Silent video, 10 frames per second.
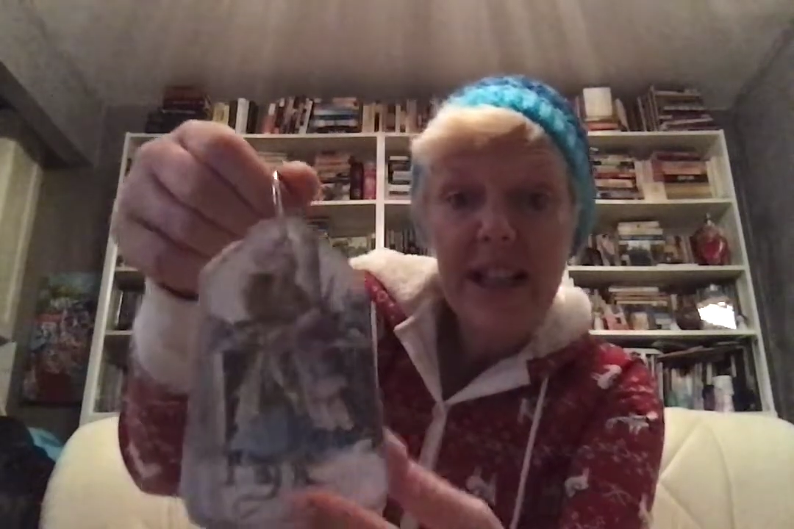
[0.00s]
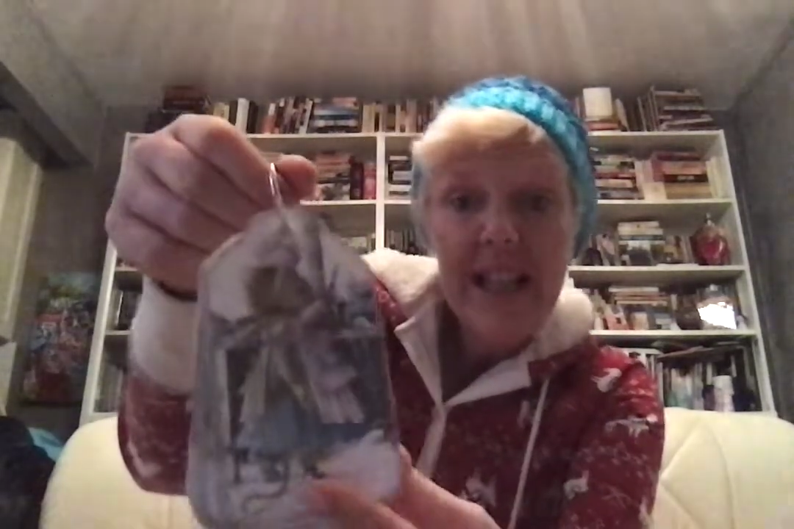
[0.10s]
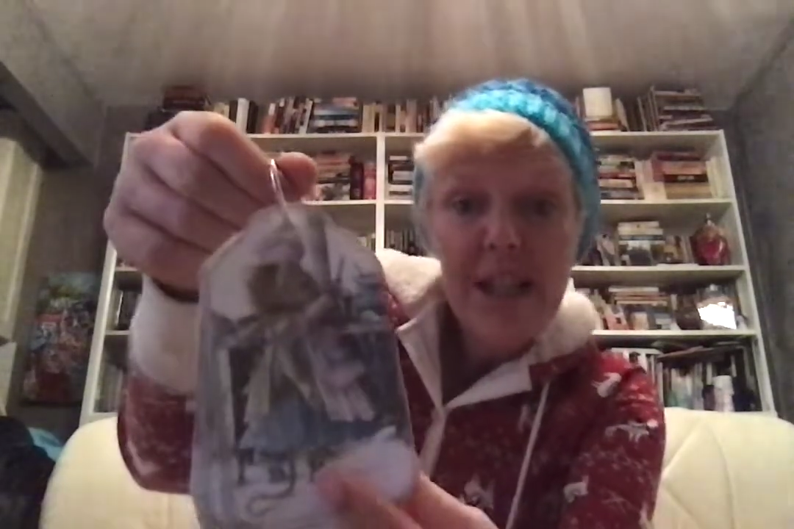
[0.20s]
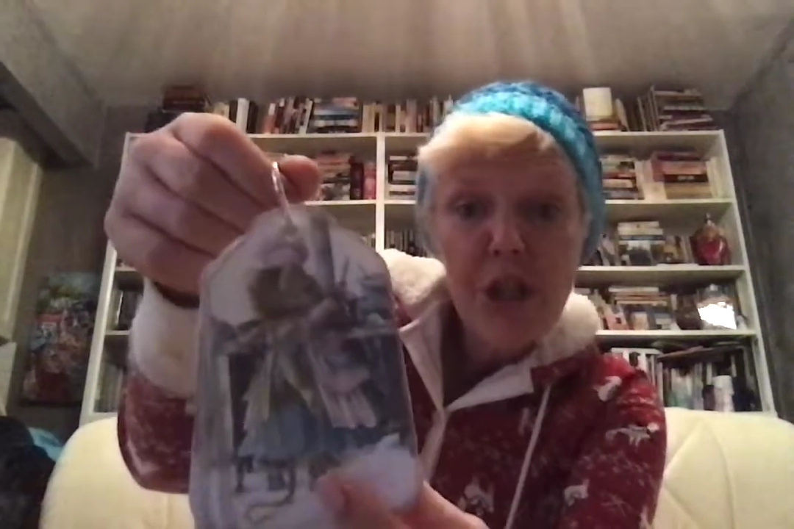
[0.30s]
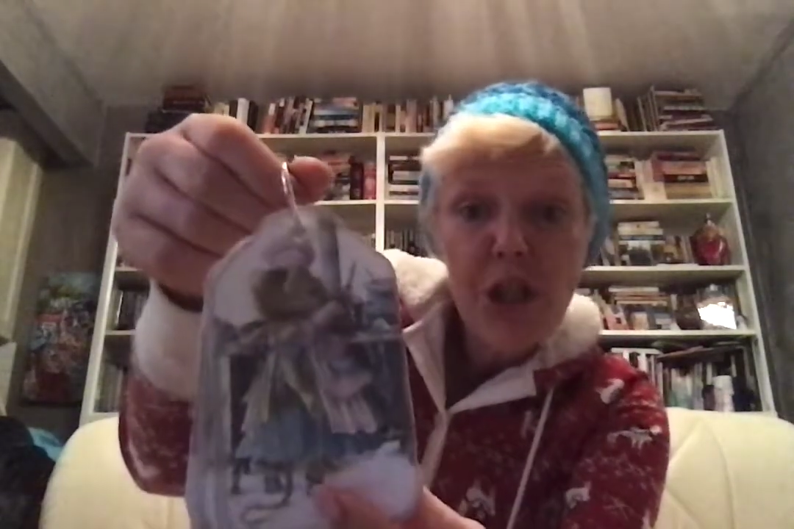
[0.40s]

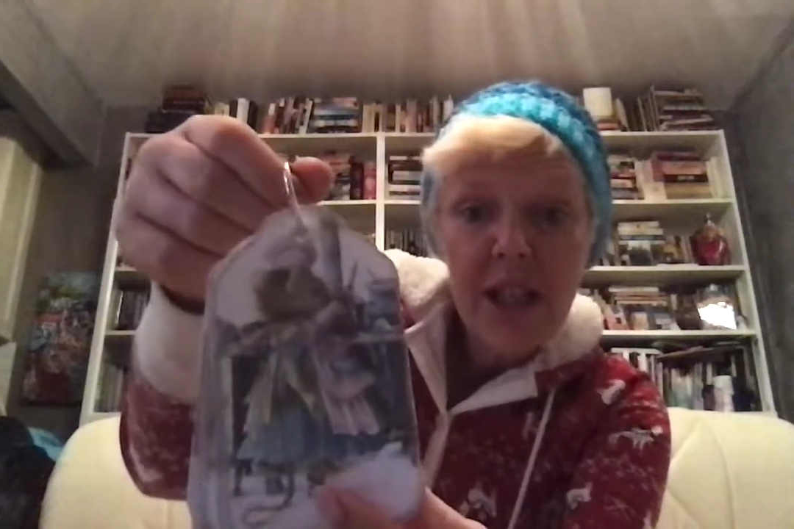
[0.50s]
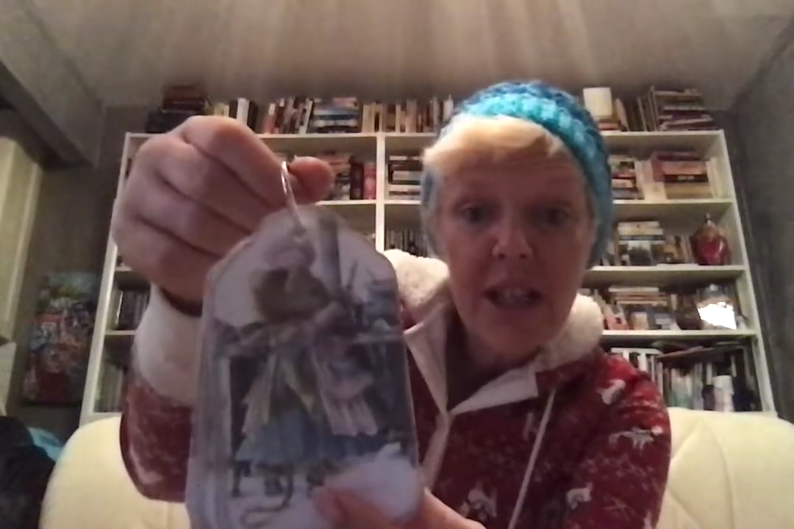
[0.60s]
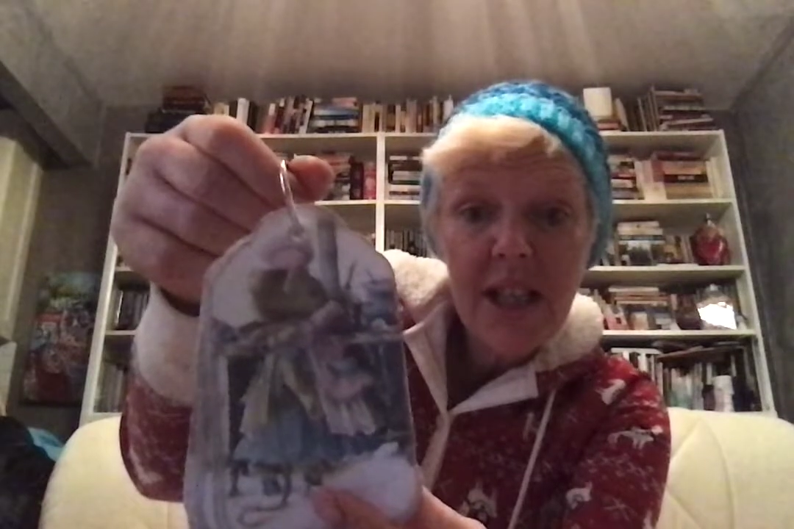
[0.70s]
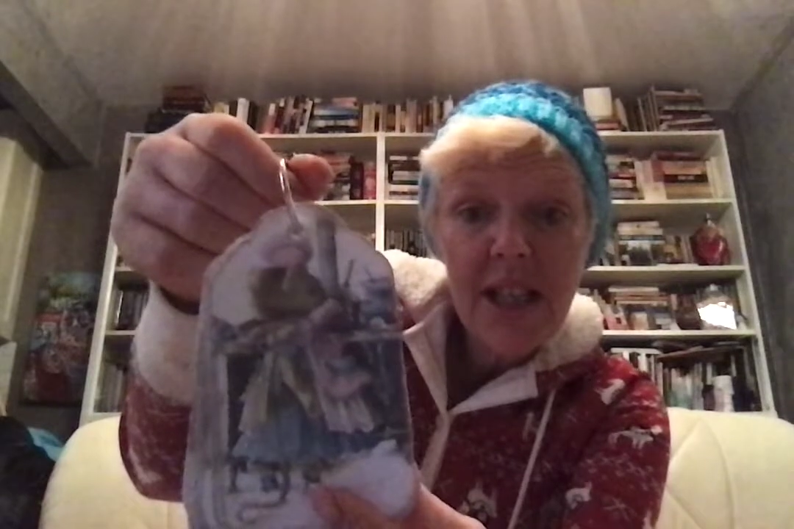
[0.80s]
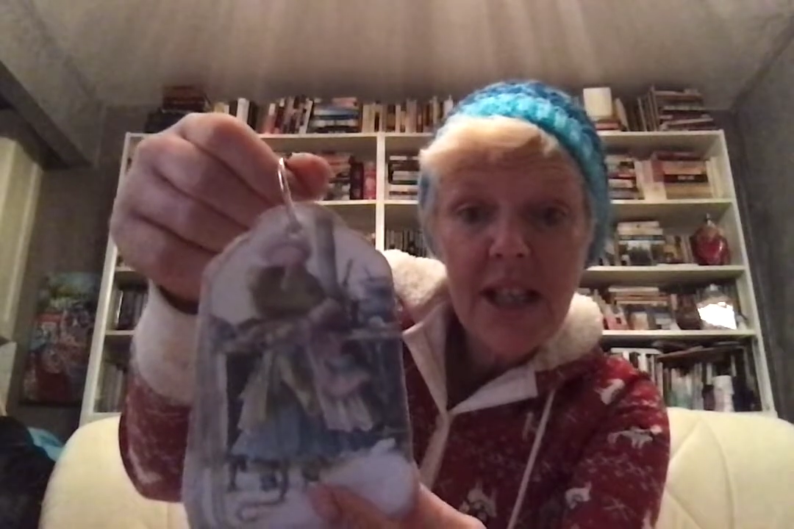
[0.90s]

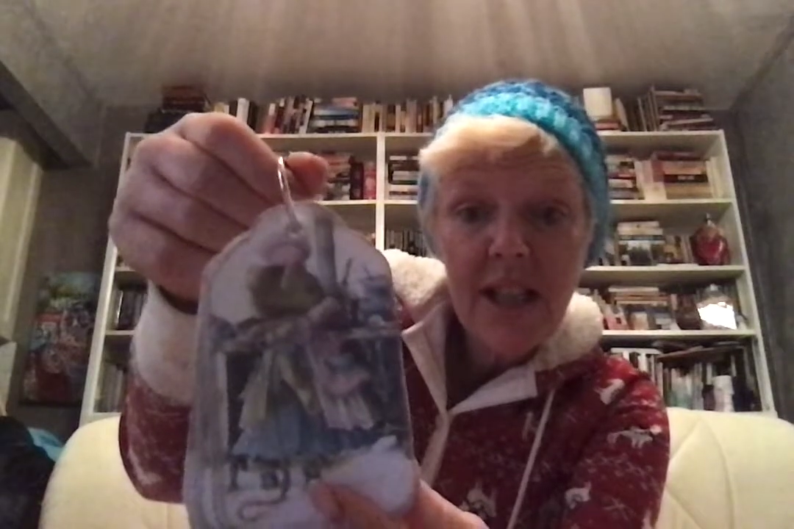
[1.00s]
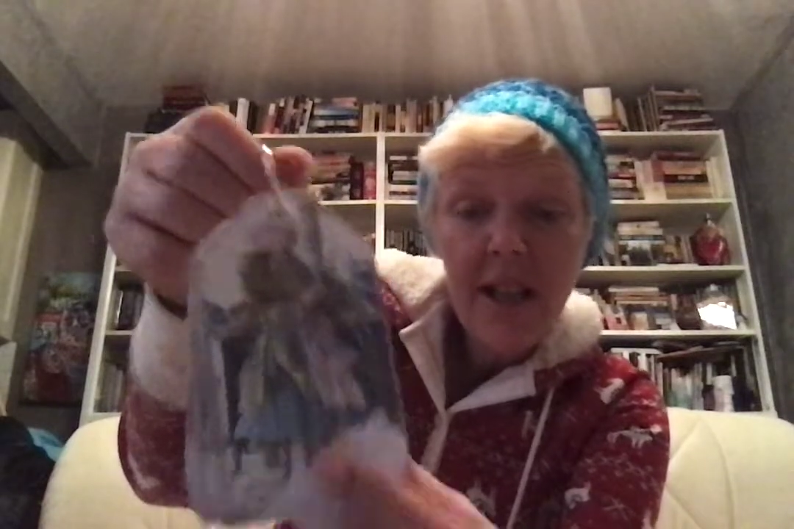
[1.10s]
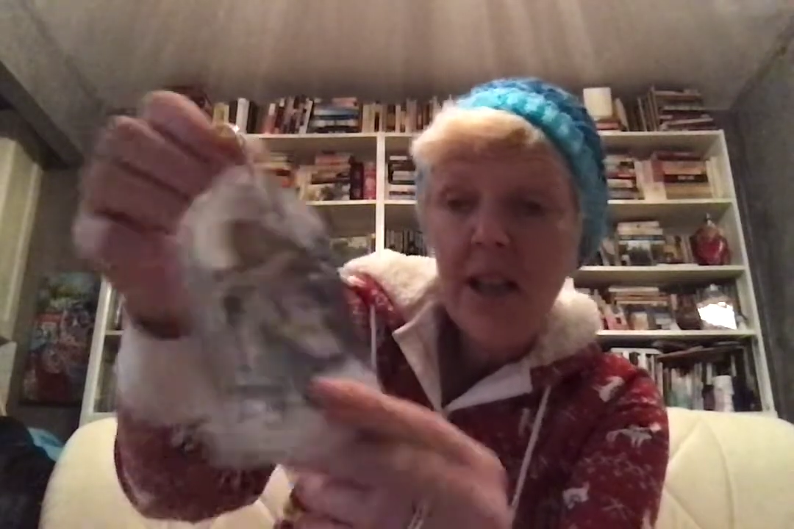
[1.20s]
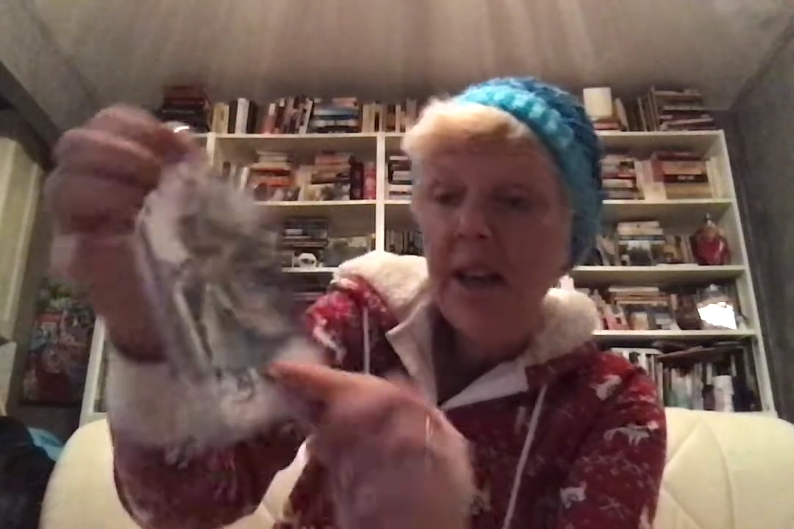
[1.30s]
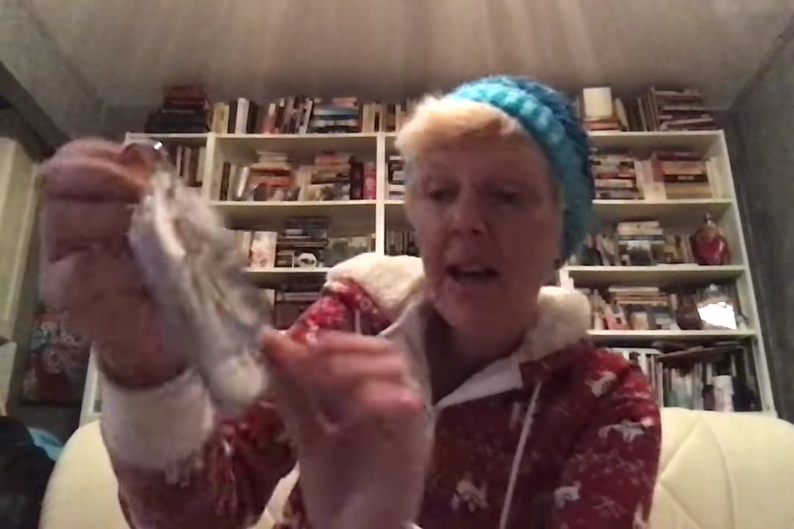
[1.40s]
kitchen.
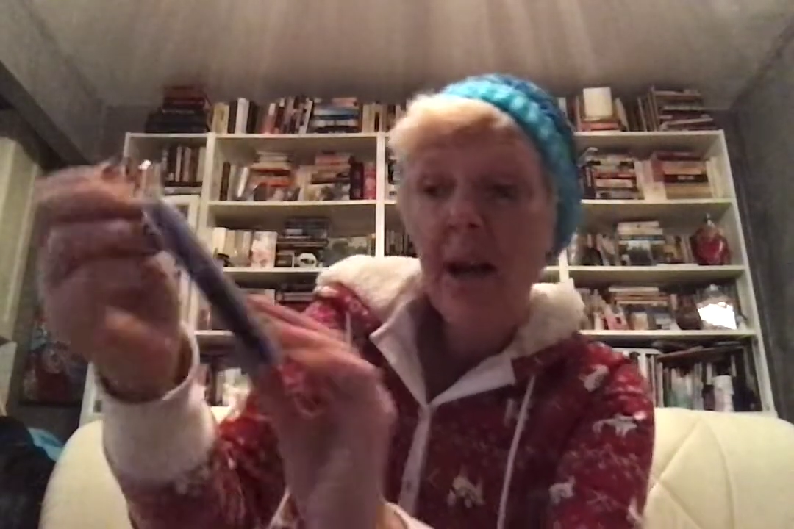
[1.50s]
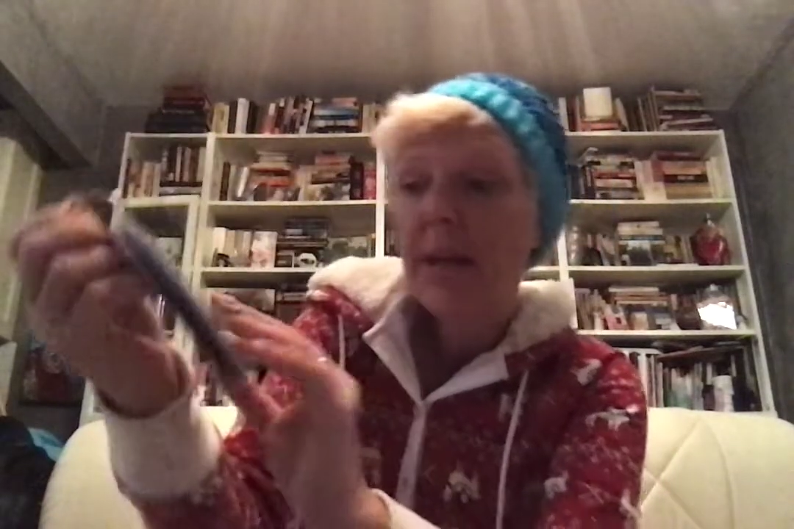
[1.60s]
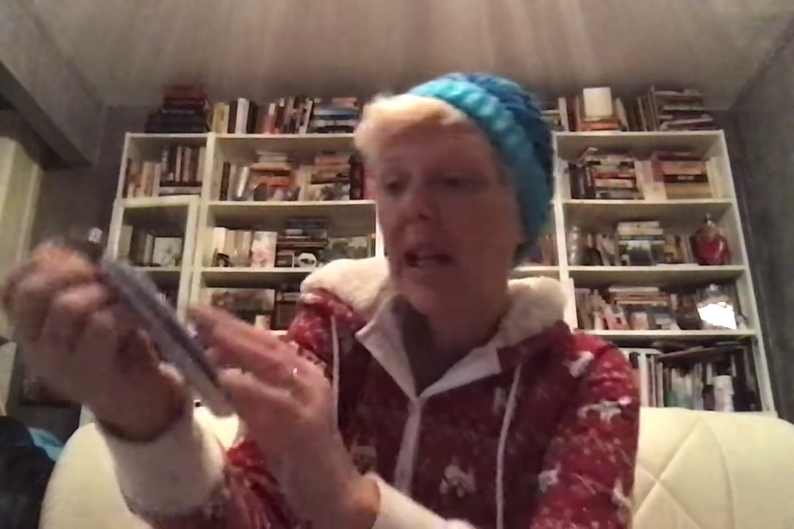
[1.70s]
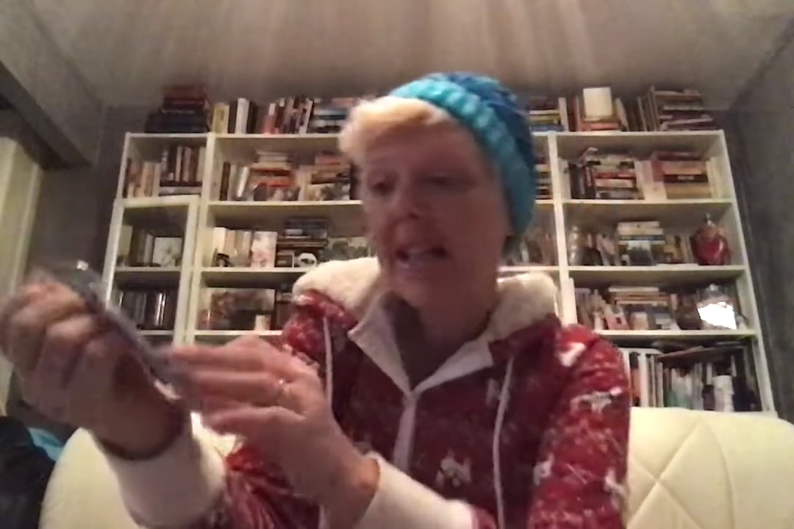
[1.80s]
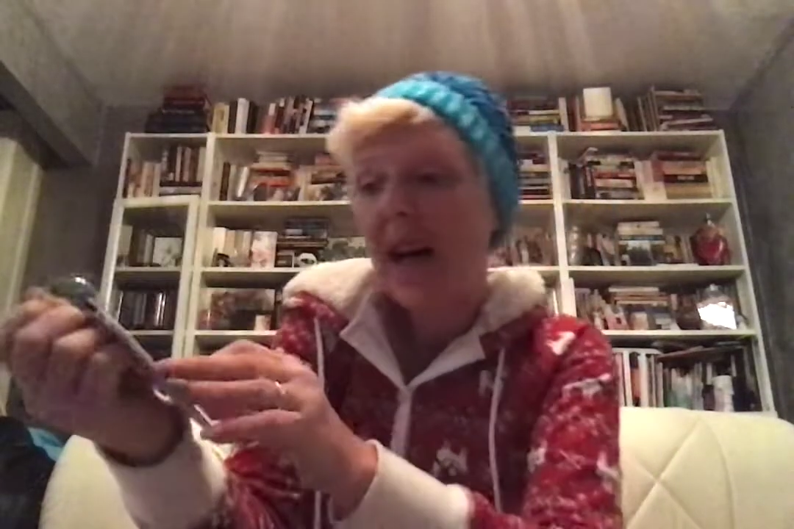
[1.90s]
I
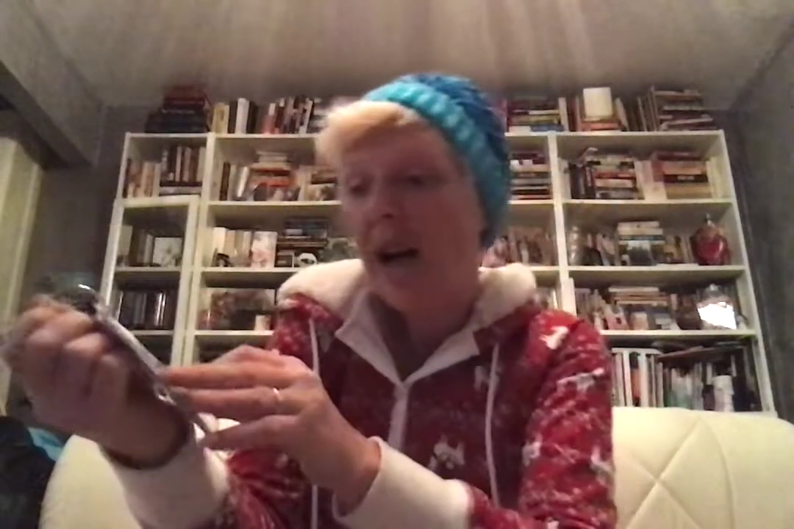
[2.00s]
mean, it's